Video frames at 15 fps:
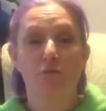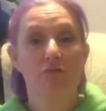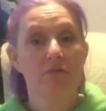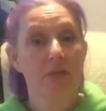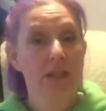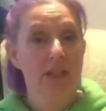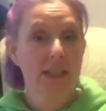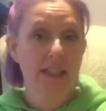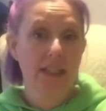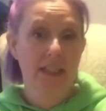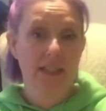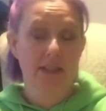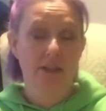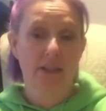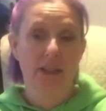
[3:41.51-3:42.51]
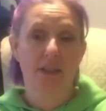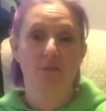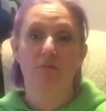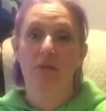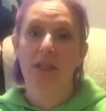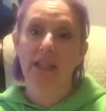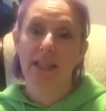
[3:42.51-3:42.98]
really clearly,
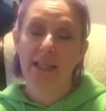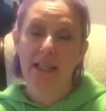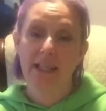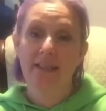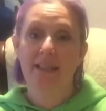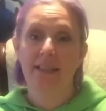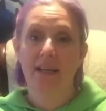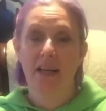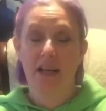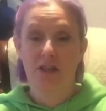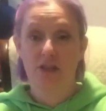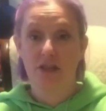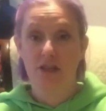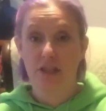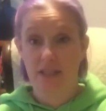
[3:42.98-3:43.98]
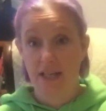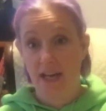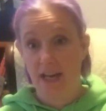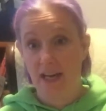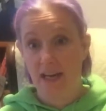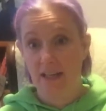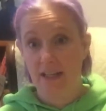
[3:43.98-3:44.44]
really easy to
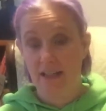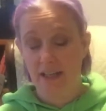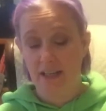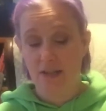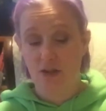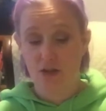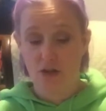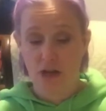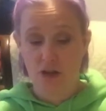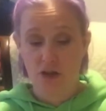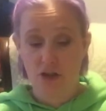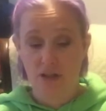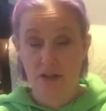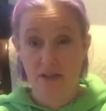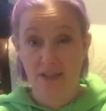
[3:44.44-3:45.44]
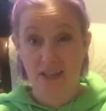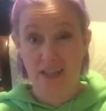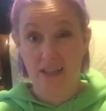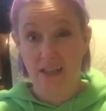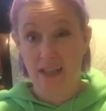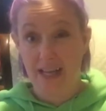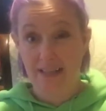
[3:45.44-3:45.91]
understand instructions and
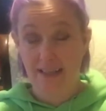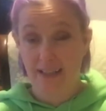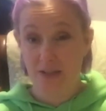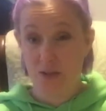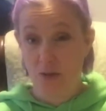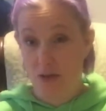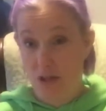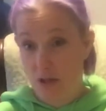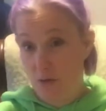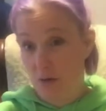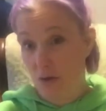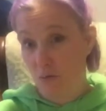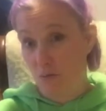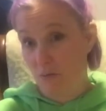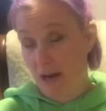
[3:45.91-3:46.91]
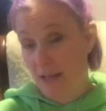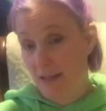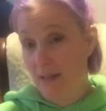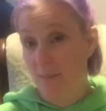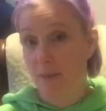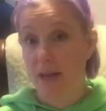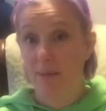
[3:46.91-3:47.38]
classing so that you can rate
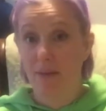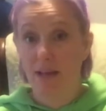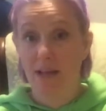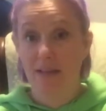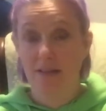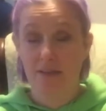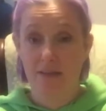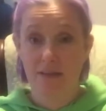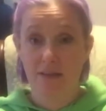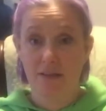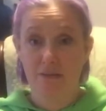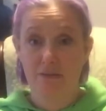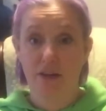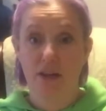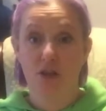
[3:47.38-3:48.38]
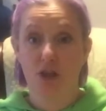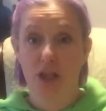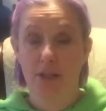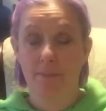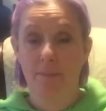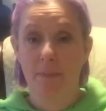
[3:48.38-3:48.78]
the baby's function.